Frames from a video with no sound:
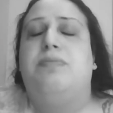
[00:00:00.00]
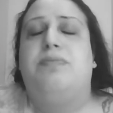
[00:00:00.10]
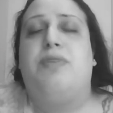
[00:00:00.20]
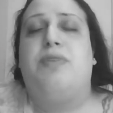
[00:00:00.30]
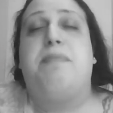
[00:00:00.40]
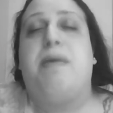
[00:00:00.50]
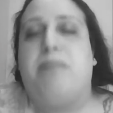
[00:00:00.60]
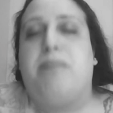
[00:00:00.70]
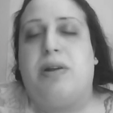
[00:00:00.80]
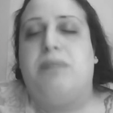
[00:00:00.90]

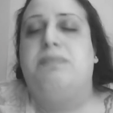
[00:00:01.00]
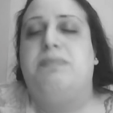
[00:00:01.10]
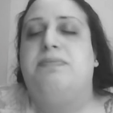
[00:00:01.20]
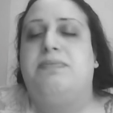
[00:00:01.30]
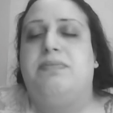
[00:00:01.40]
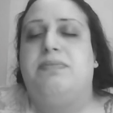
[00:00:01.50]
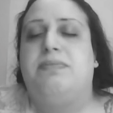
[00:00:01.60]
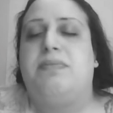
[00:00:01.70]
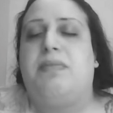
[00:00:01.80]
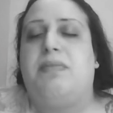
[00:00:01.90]
Remember
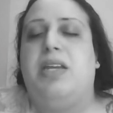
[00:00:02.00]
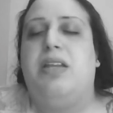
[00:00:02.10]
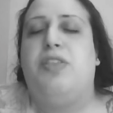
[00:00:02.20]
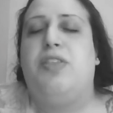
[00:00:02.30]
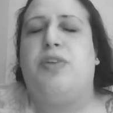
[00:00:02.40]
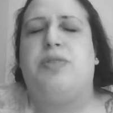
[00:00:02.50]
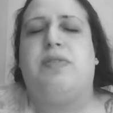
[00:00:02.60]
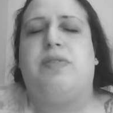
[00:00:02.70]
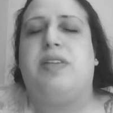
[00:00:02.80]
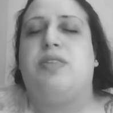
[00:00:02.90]
those
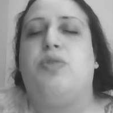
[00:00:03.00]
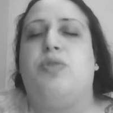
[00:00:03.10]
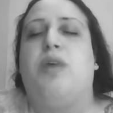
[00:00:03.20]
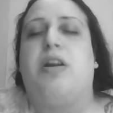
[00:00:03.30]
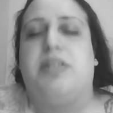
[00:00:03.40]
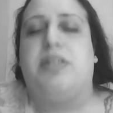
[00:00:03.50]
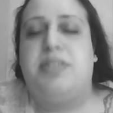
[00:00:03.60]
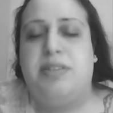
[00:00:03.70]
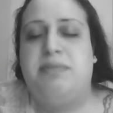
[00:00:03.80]
of us who aren't.